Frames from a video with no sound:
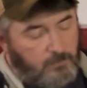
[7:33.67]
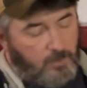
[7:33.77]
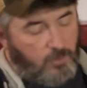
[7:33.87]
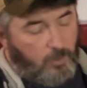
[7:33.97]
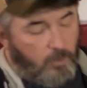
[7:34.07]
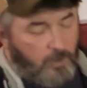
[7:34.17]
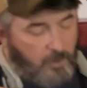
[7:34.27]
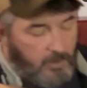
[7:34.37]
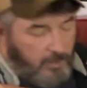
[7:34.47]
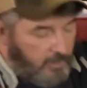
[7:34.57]
So
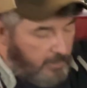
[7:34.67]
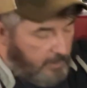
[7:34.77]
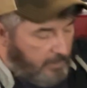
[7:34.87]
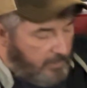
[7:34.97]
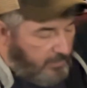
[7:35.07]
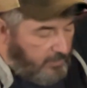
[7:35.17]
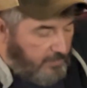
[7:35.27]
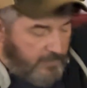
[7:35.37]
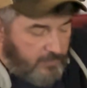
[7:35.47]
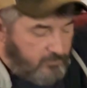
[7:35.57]

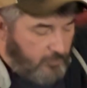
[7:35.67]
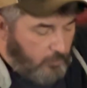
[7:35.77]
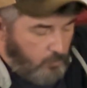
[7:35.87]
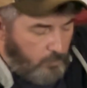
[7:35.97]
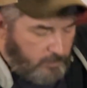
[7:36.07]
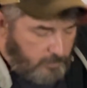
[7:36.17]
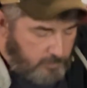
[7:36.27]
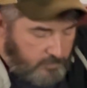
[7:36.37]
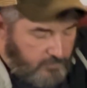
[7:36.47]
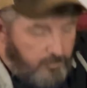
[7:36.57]
in the two
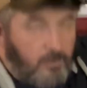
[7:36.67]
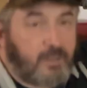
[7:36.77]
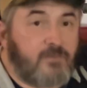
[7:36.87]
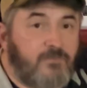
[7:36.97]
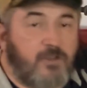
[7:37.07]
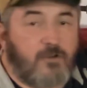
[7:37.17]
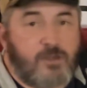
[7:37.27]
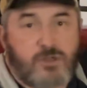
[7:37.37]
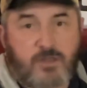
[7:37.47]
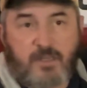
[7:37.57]
display
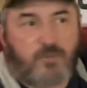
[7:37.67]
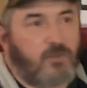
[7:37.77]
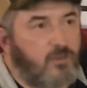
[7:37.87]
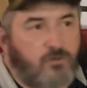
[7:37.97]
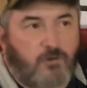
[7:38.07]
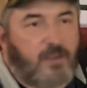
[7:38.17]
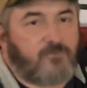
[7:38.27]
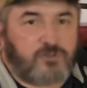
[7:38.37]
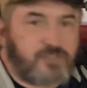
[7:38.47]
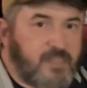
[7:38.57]
configuration, it's great
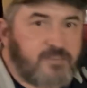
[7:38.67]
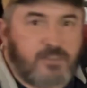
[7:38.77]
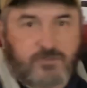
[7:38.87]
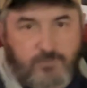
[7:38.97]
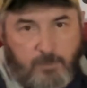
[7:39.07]
for Cessnas, for